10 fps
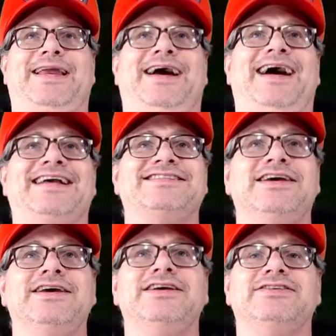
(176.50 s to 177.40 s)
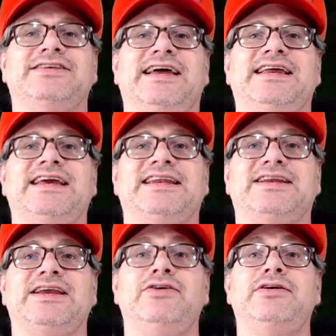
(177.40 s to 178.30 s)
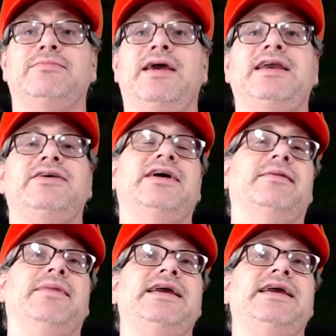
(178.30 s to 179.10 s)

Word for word: Oh, my gosh. You gotta get, you can make, you gotta